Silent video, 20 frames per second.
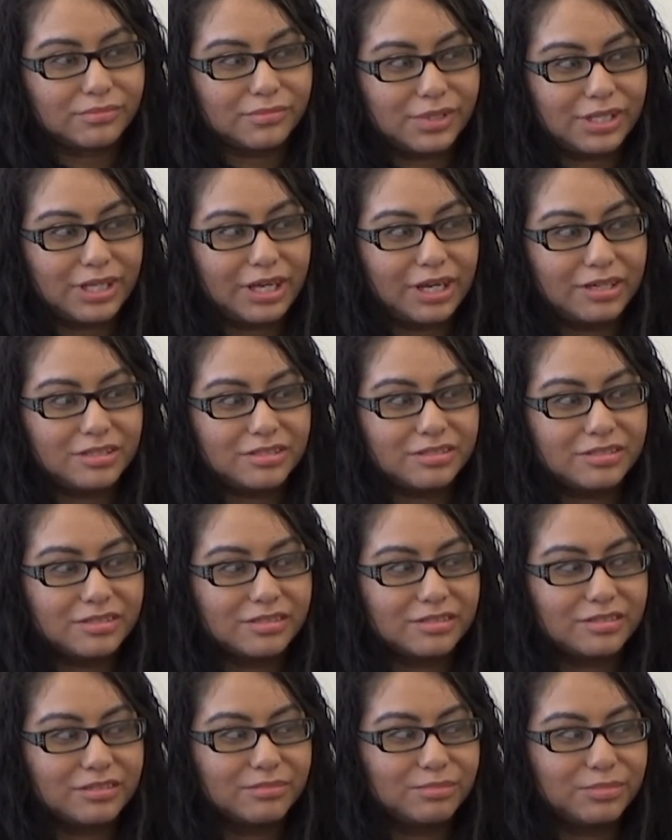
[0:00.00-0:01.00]

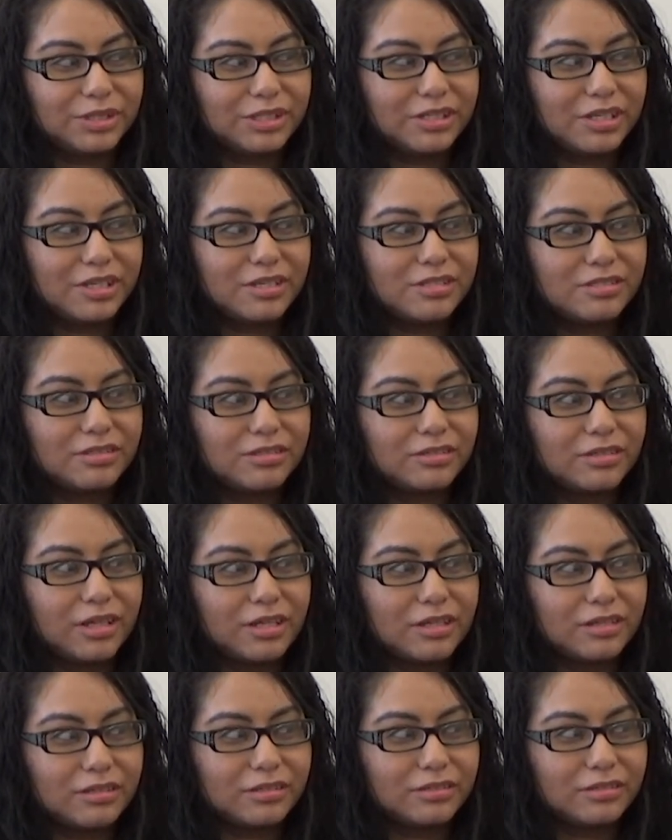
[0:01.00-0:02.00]
Yes, because
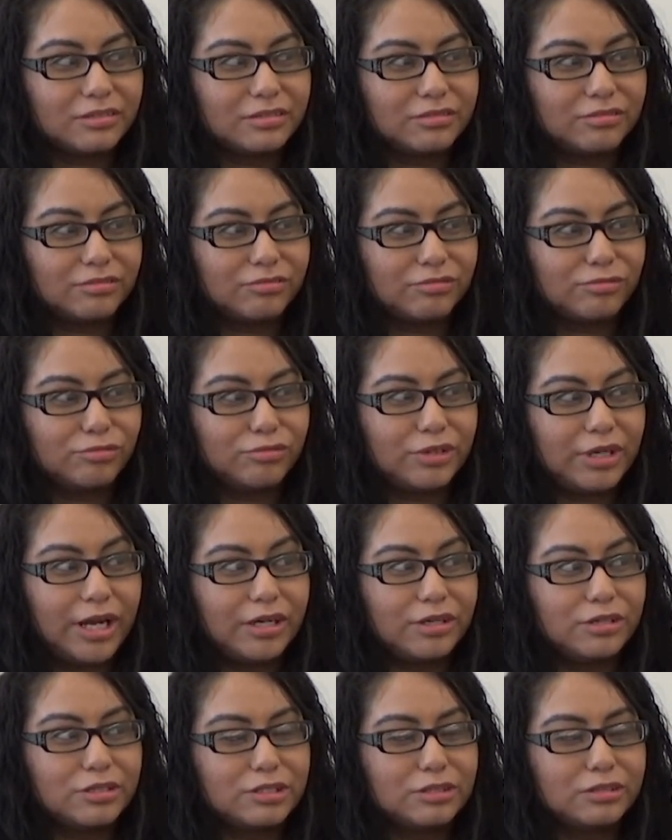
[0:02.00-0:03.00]
when I
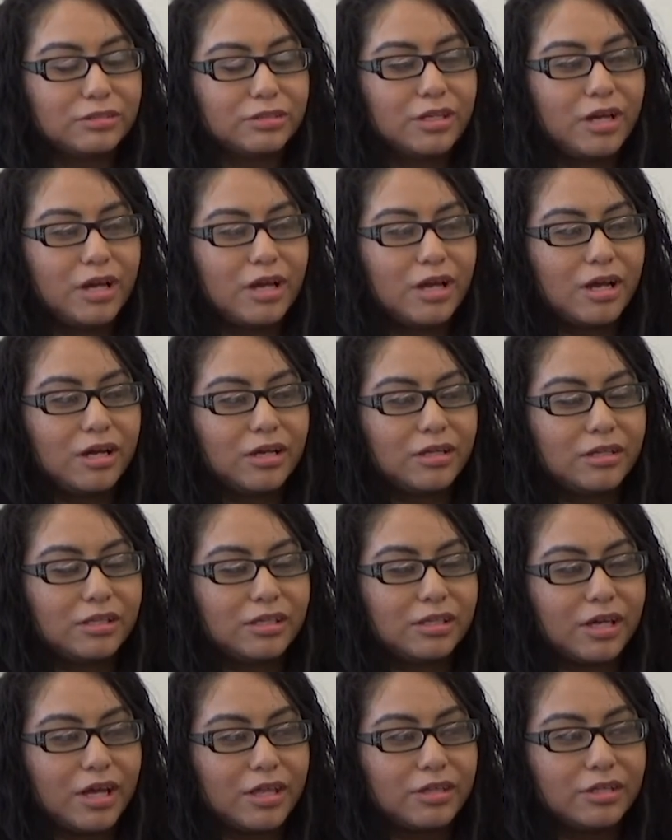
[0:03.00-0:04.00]
go to
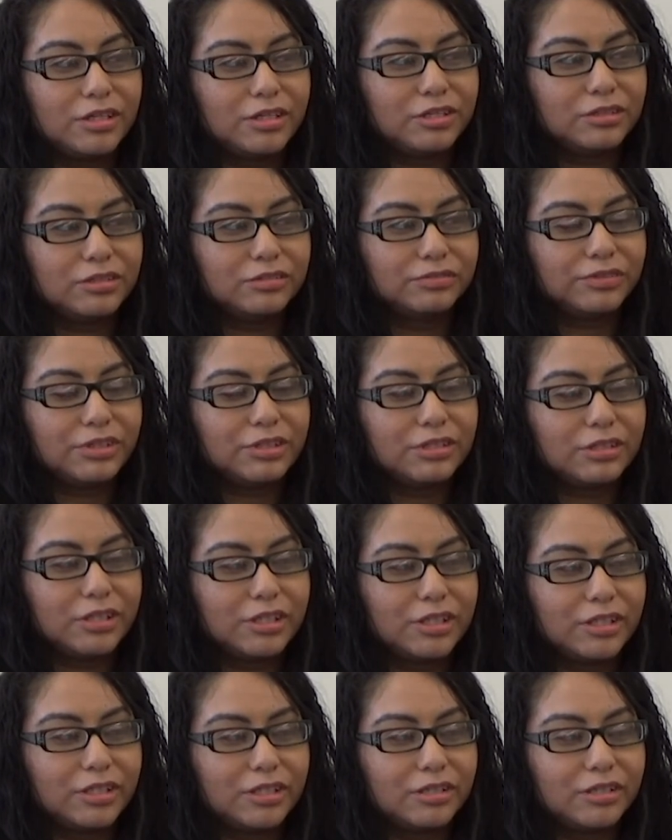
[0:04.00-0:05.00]
the
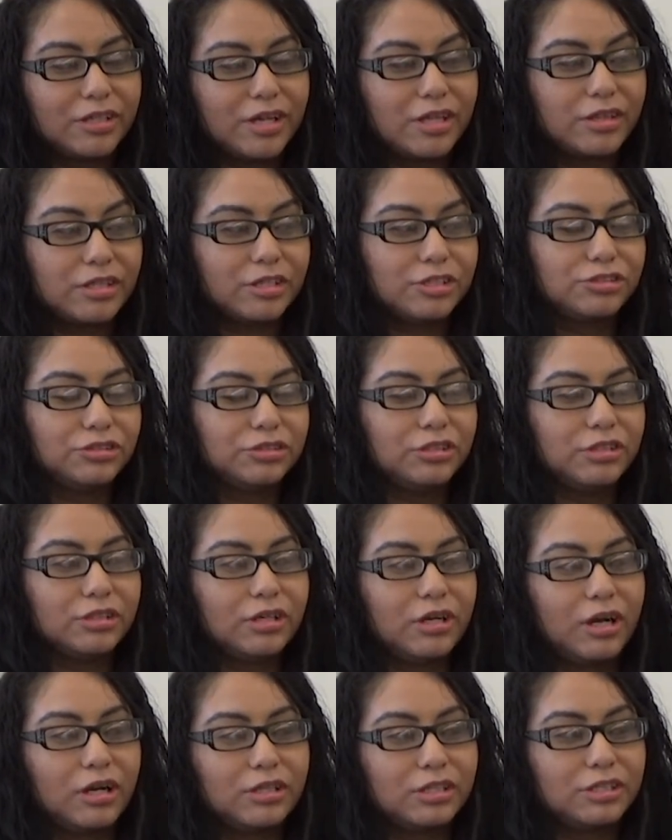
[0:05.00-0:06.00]
other junior
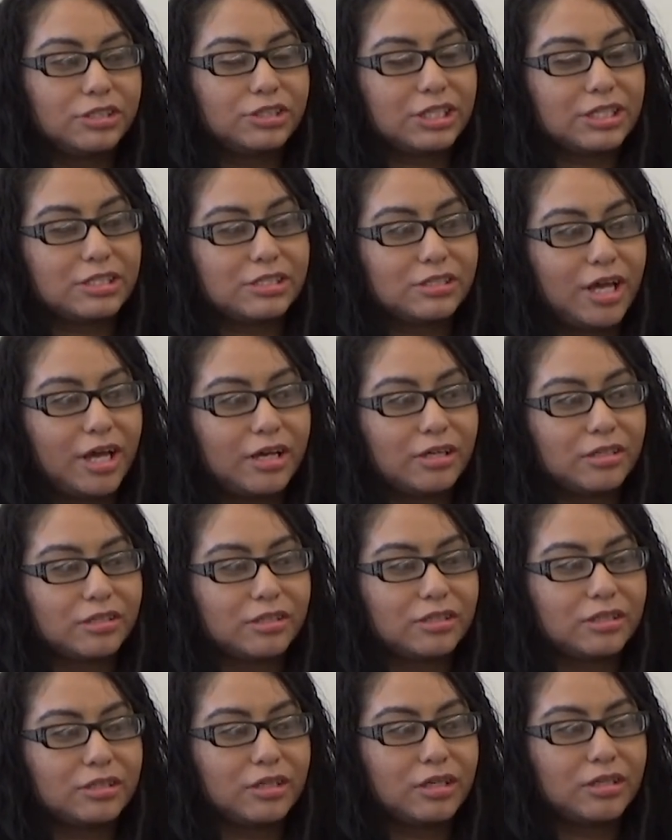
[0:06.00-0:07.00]
college that's not
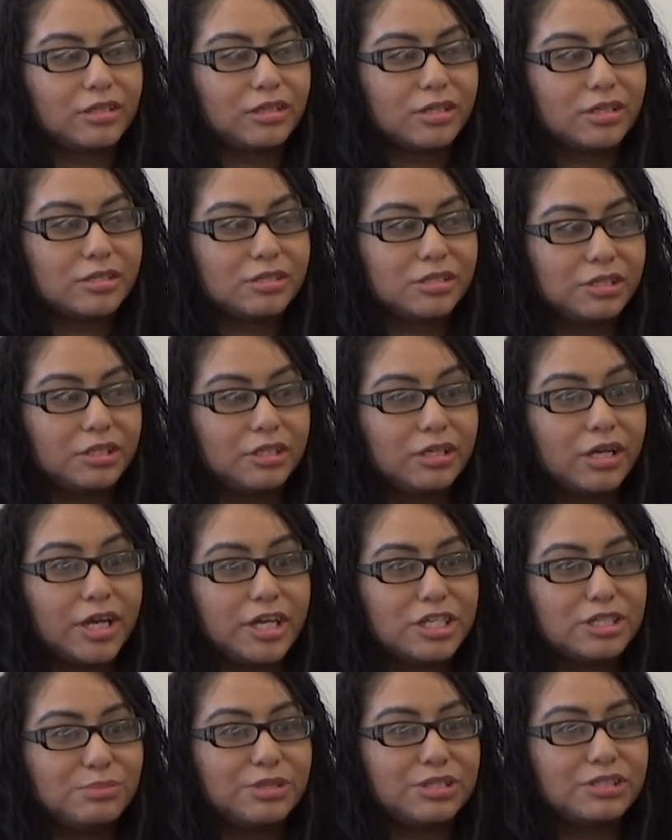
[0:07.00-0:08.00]
considered a
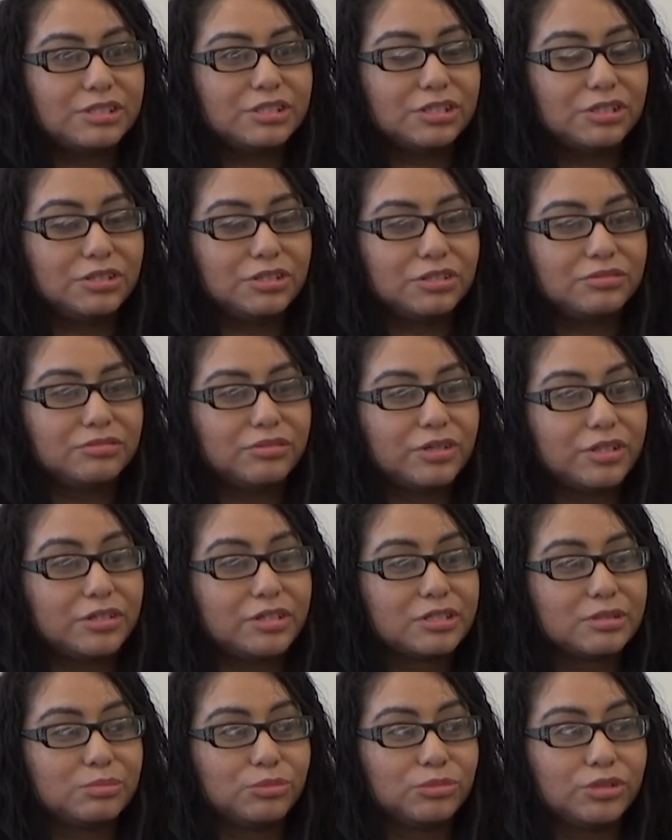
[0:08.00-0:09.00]
HBCU, where
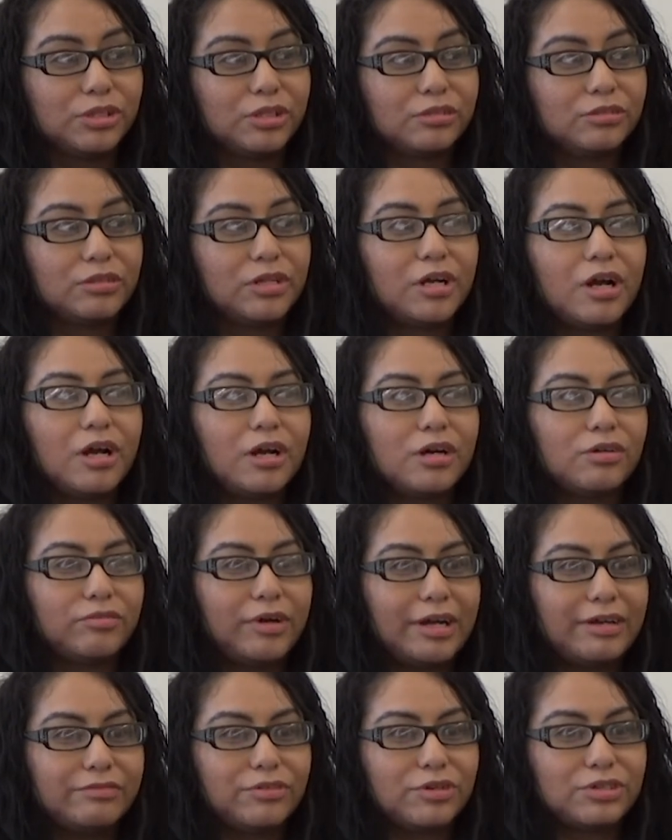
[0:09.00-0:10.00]
there's more
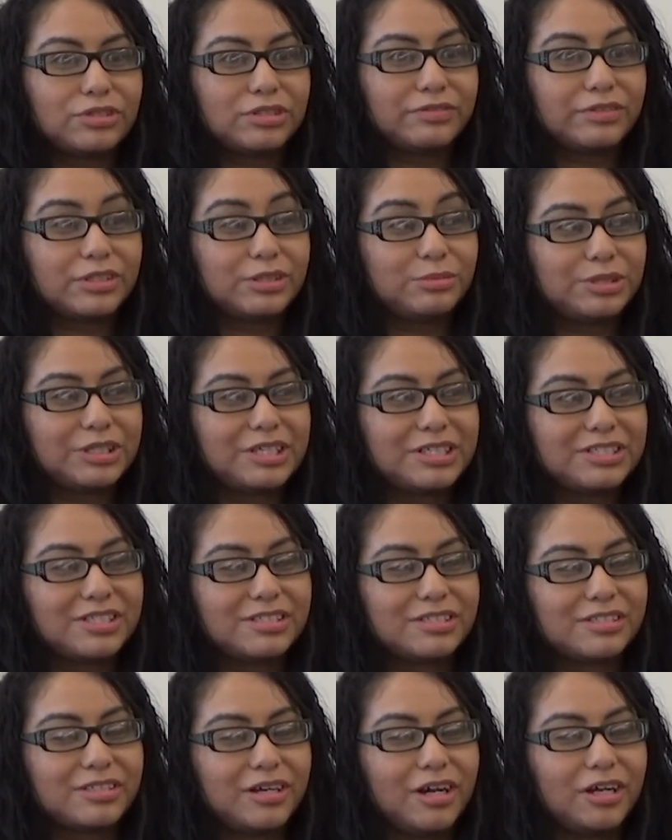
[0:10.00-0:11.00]
white folks over there because
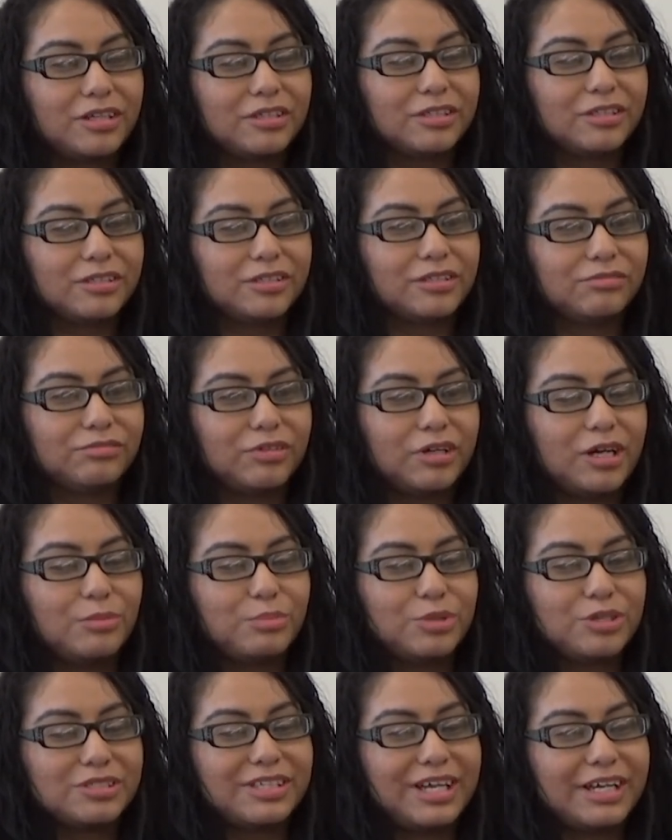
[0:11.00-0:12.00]
it's on the
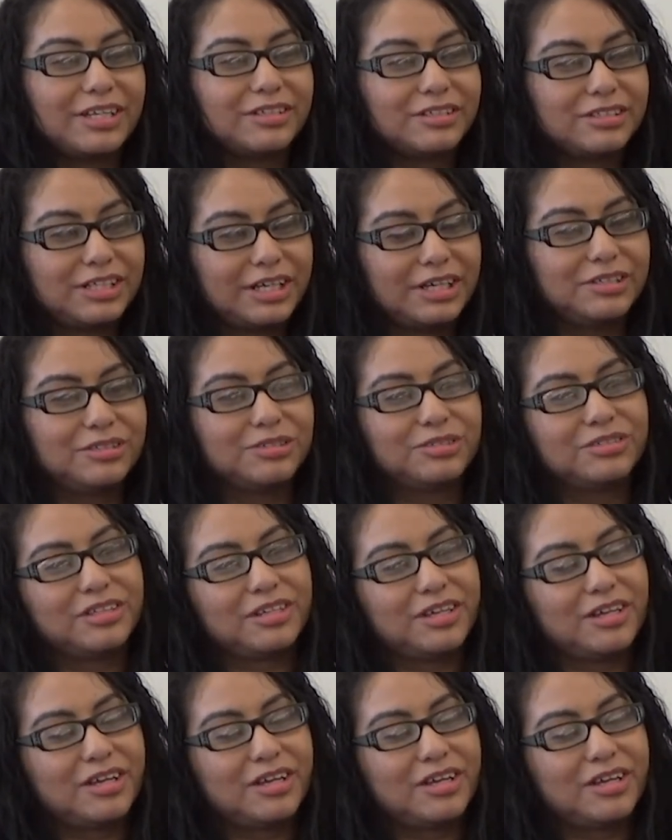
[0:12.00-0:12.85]
upper side of town,